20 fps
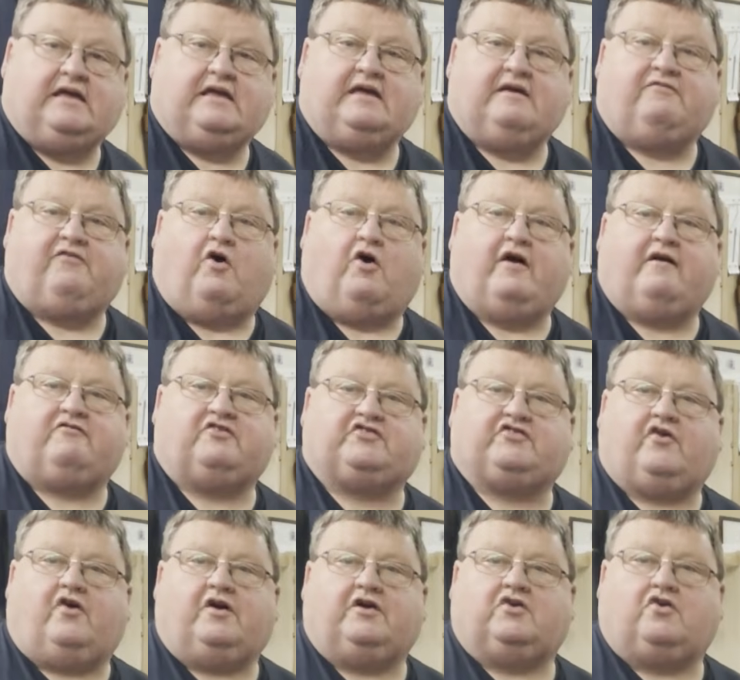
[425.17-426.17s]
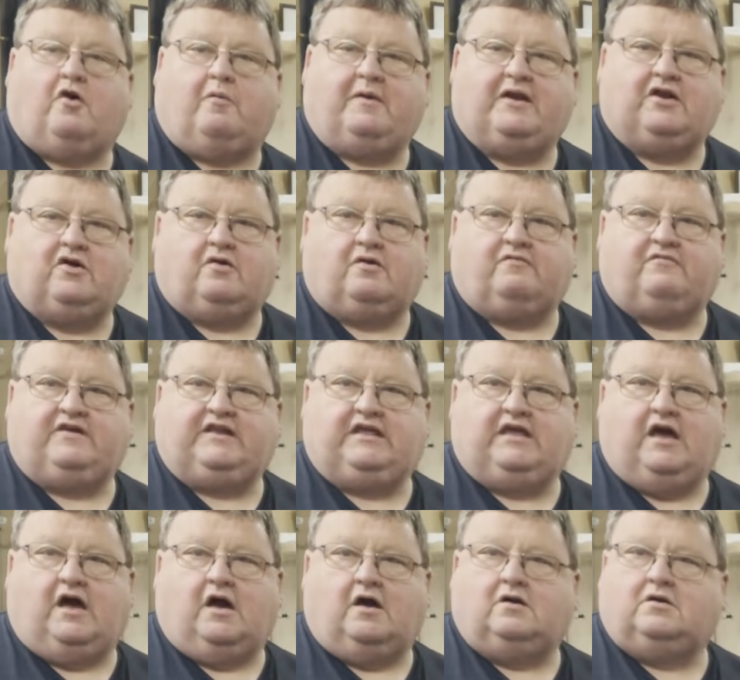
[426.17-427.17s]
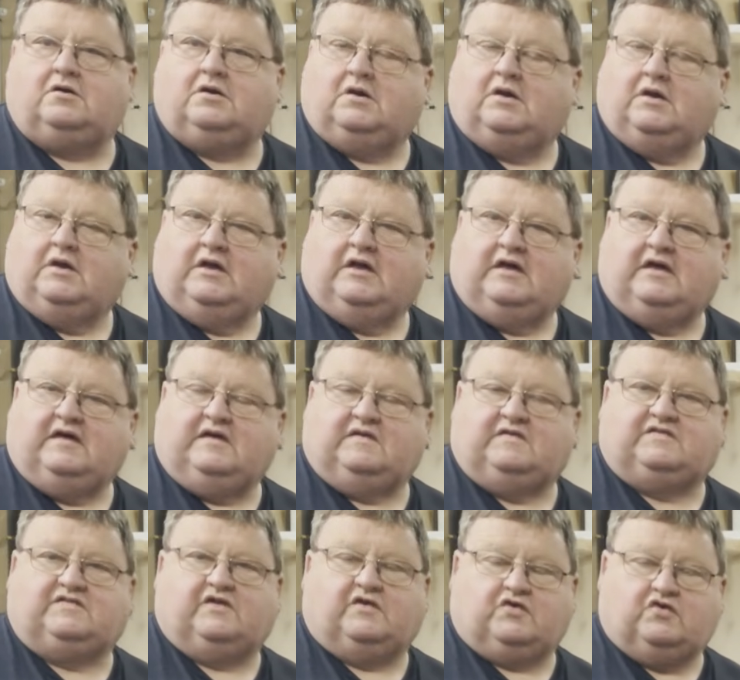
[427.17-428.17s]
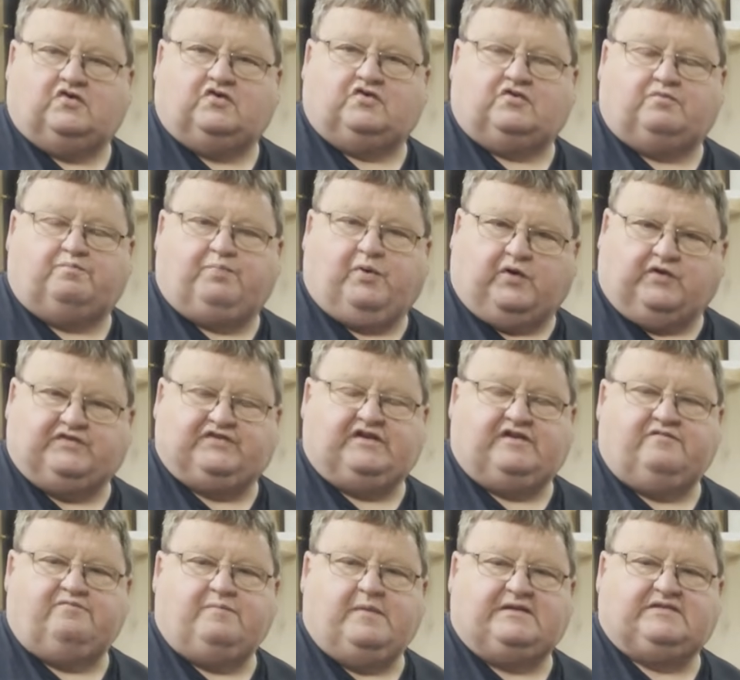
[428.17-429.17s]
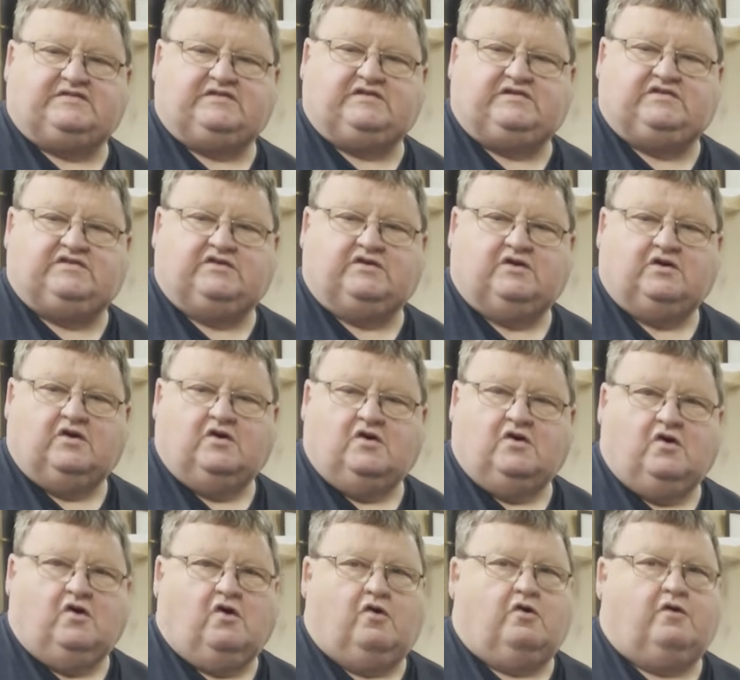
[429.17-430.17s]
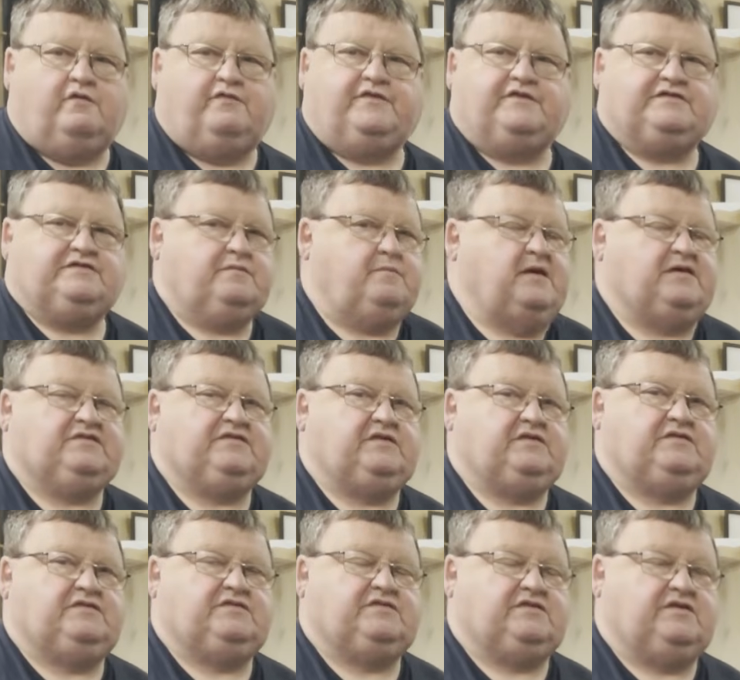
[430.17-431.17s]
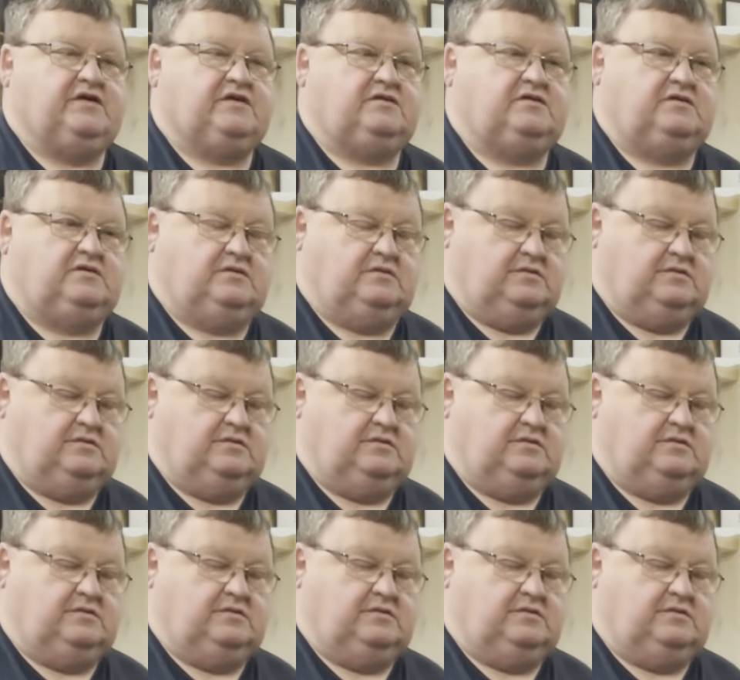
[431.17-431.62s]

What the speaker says: if I ever try and comment on a video, it's a positive message, or if it's a message that